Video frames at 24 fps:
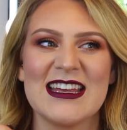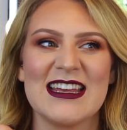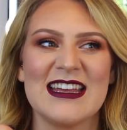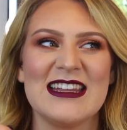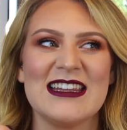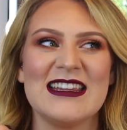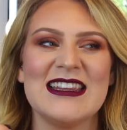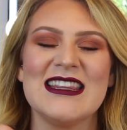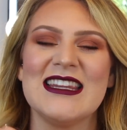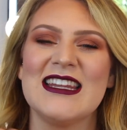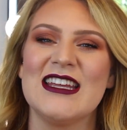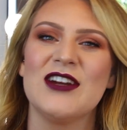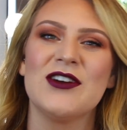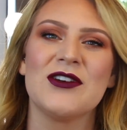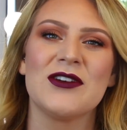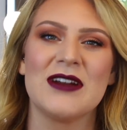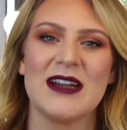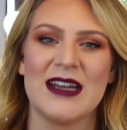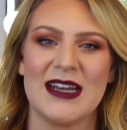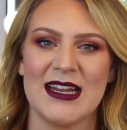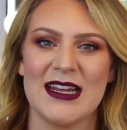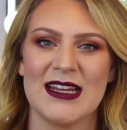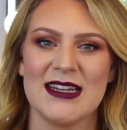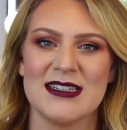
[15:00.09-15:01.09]
glitter
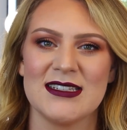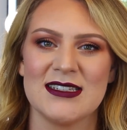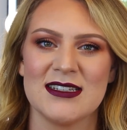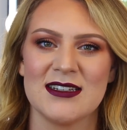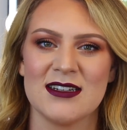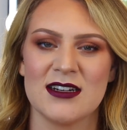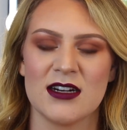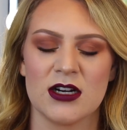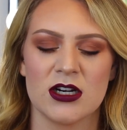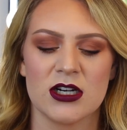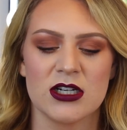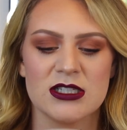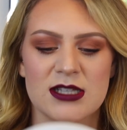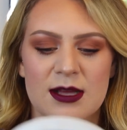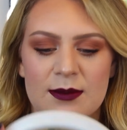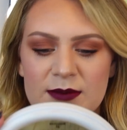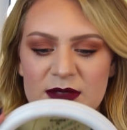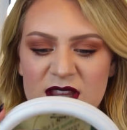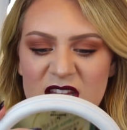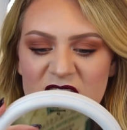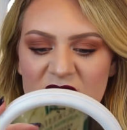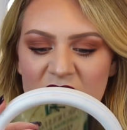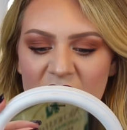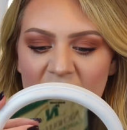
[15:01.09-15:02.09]
in it or
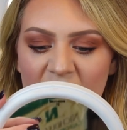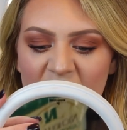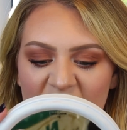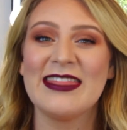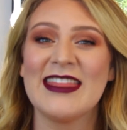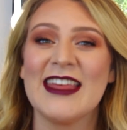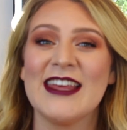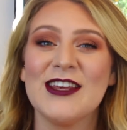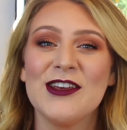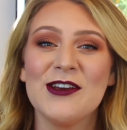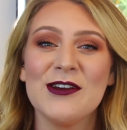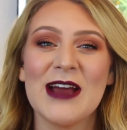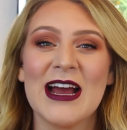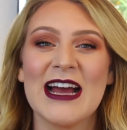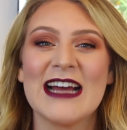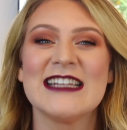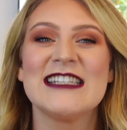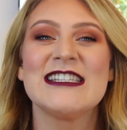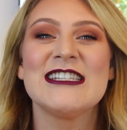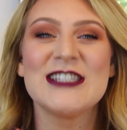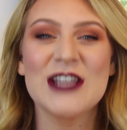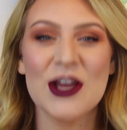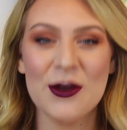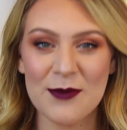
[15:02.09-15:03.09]
something. Thank you
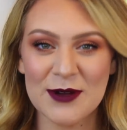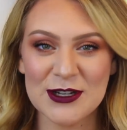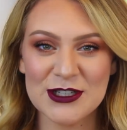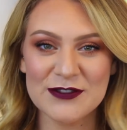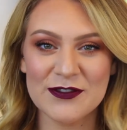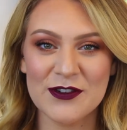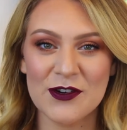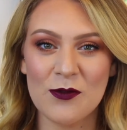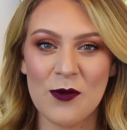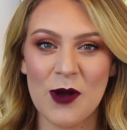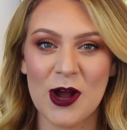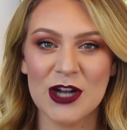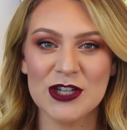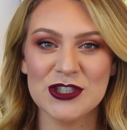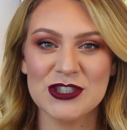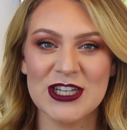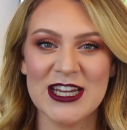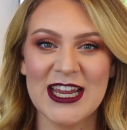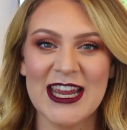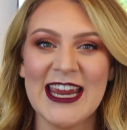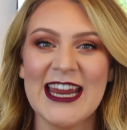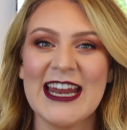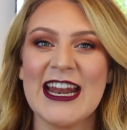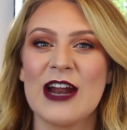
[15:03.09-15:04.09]
guys so much for
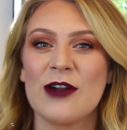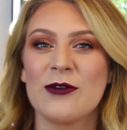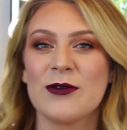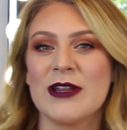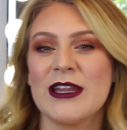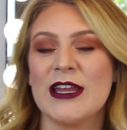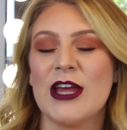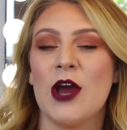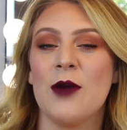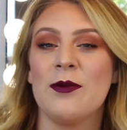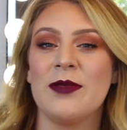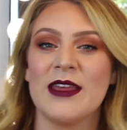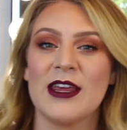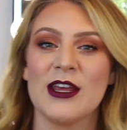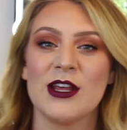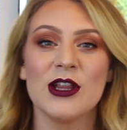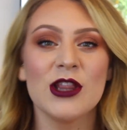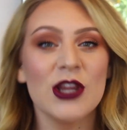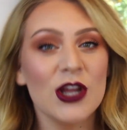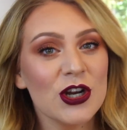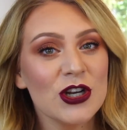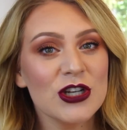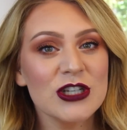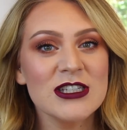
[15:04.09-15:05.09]
watching, and I really hope that you
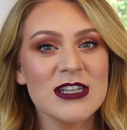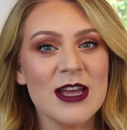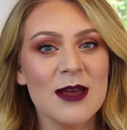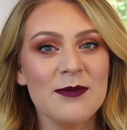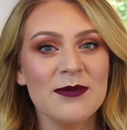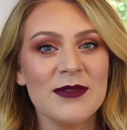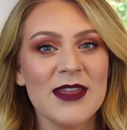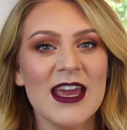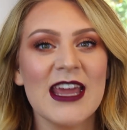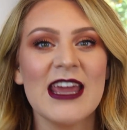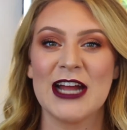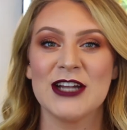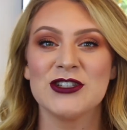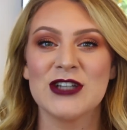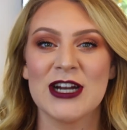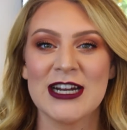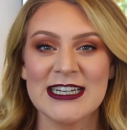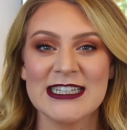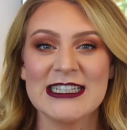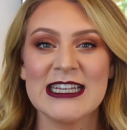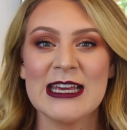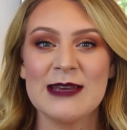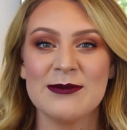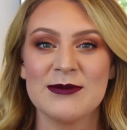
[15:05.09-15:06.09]
learned something. I try
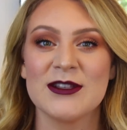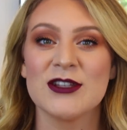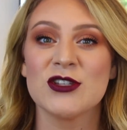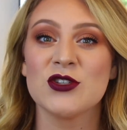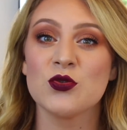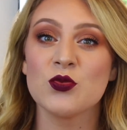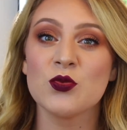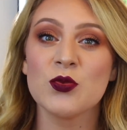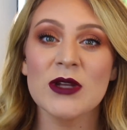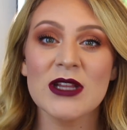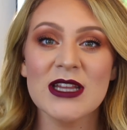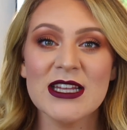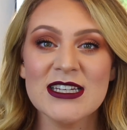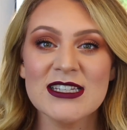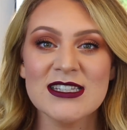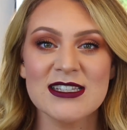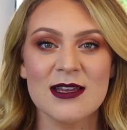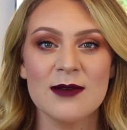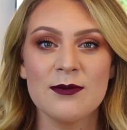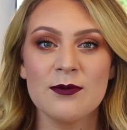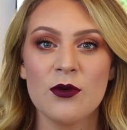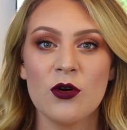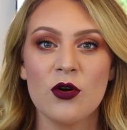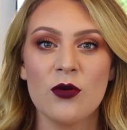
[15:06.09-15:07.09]
to keep this really
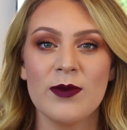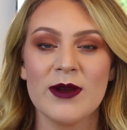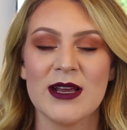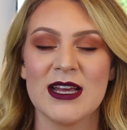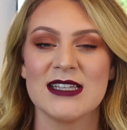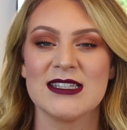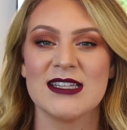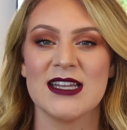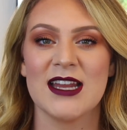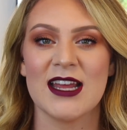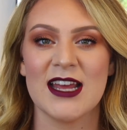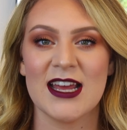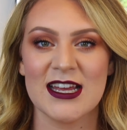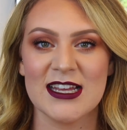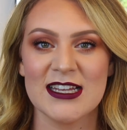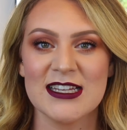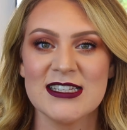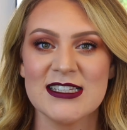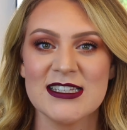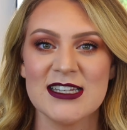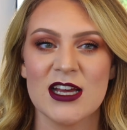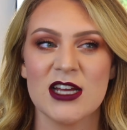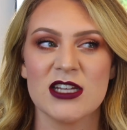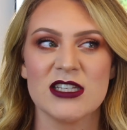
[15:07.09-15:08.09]
simple because it
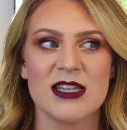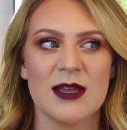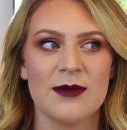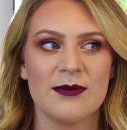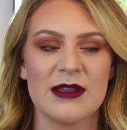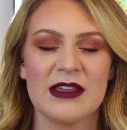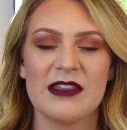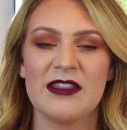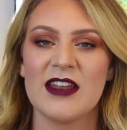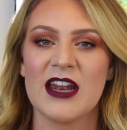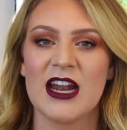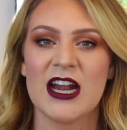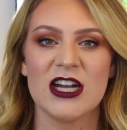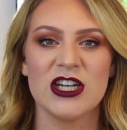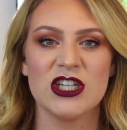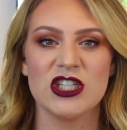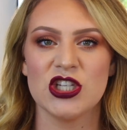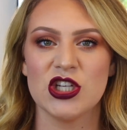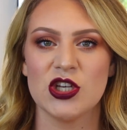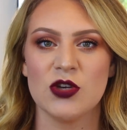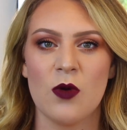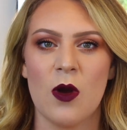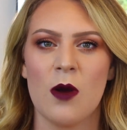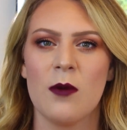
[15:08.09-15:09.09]
is something that I
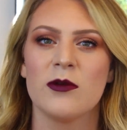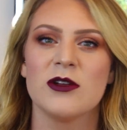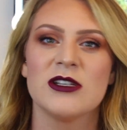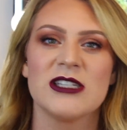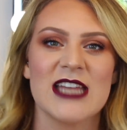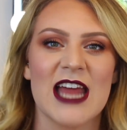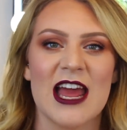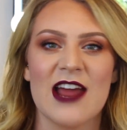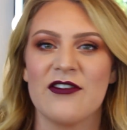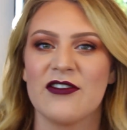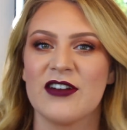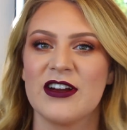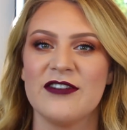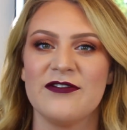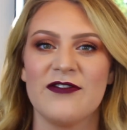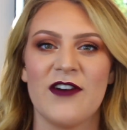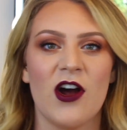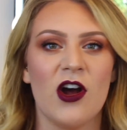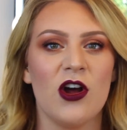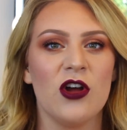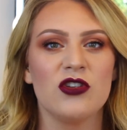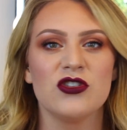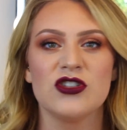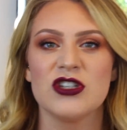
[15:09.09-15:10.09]
do almost every
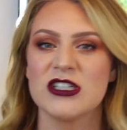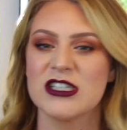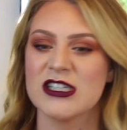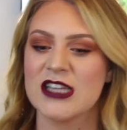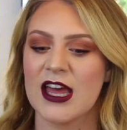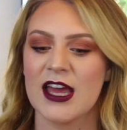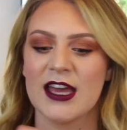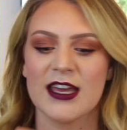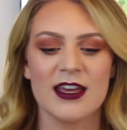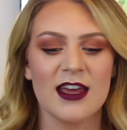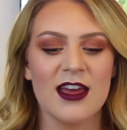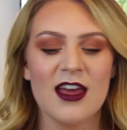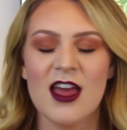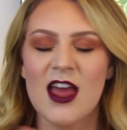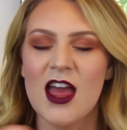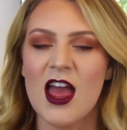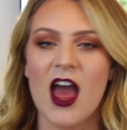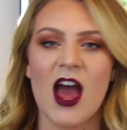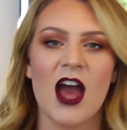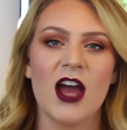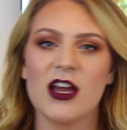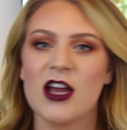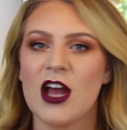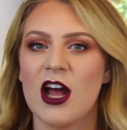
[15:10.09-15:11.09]
fall, just like
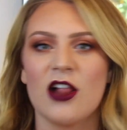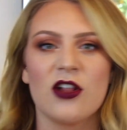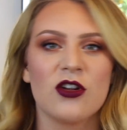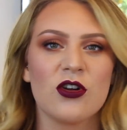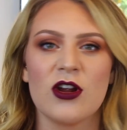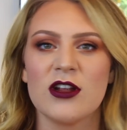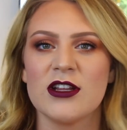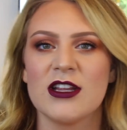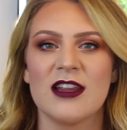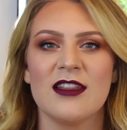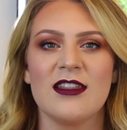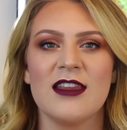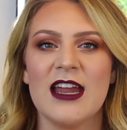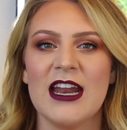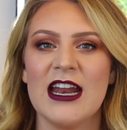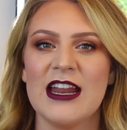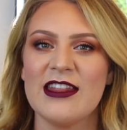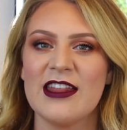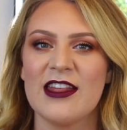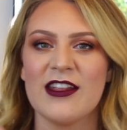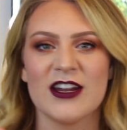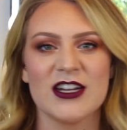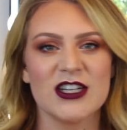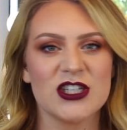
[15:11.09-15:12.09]
a color on the lid
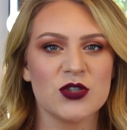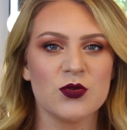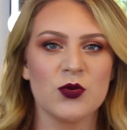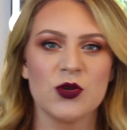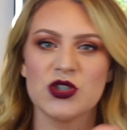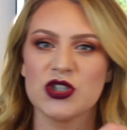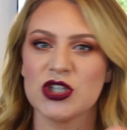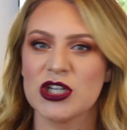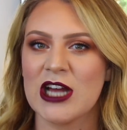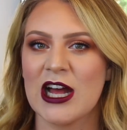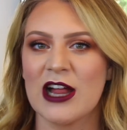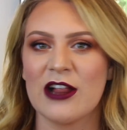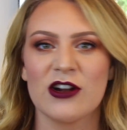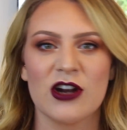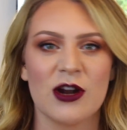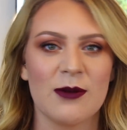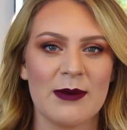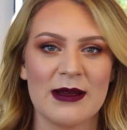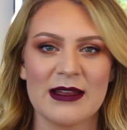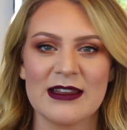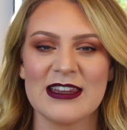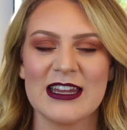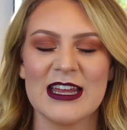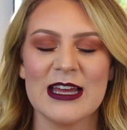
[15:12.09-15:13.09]
and then a swoosh of color
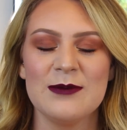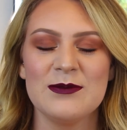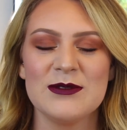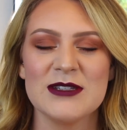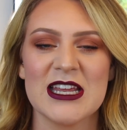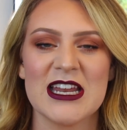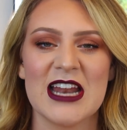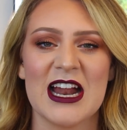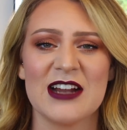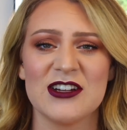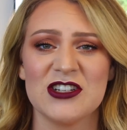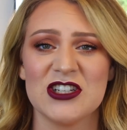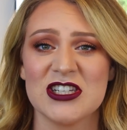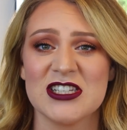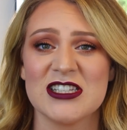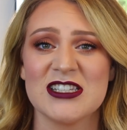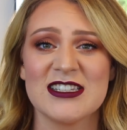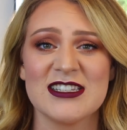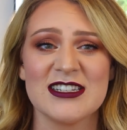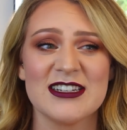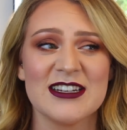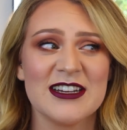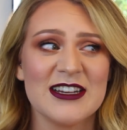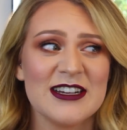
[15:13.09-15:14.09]
on my lips, and I
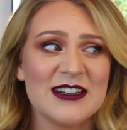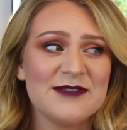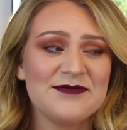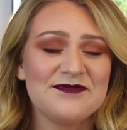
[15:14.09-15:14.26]
just